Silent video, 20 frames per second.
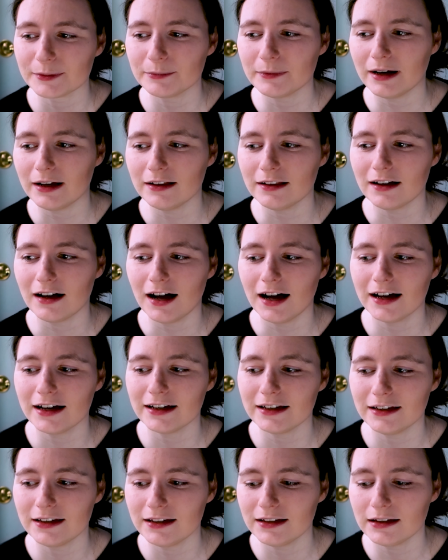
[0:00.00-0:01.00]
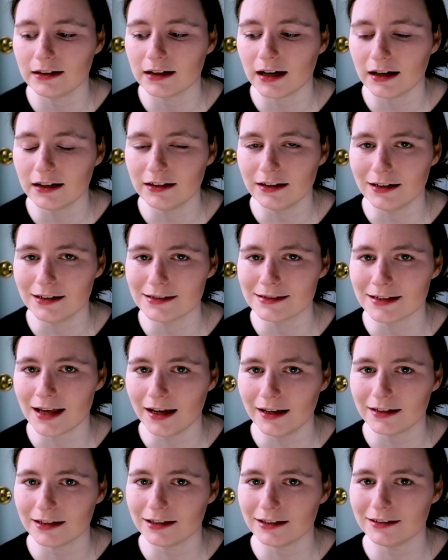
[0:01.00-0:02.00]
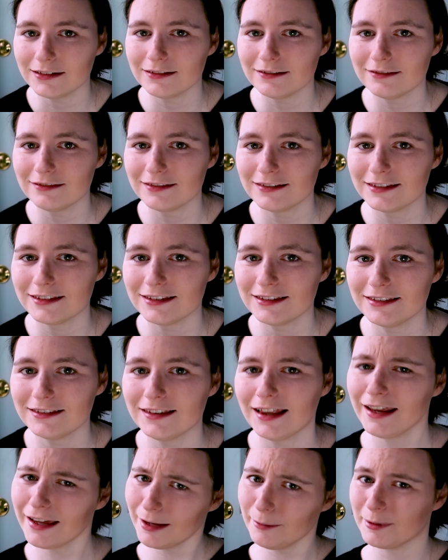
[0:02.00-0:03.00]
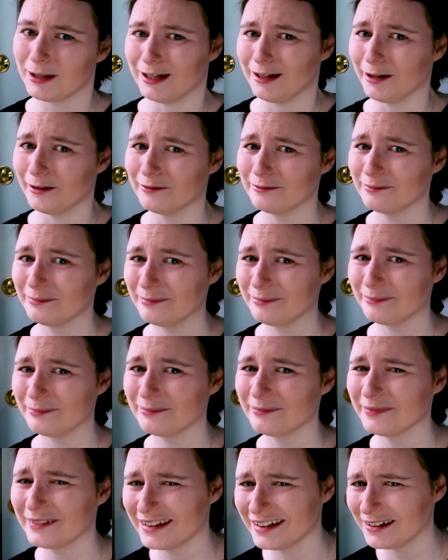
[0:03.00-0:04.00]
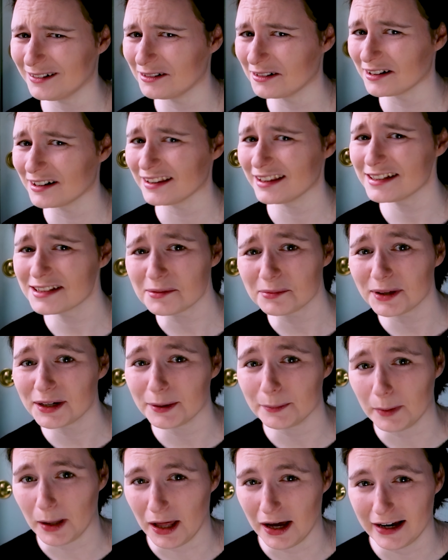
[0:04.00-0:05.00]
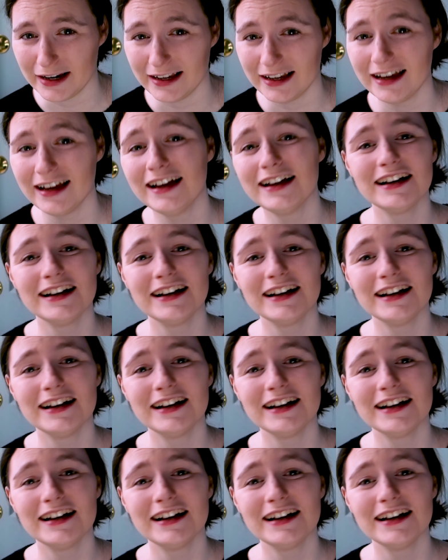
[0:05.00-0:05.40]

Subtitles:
Well, I kind of decided that I am gonna go, or at least I'm gonna apply.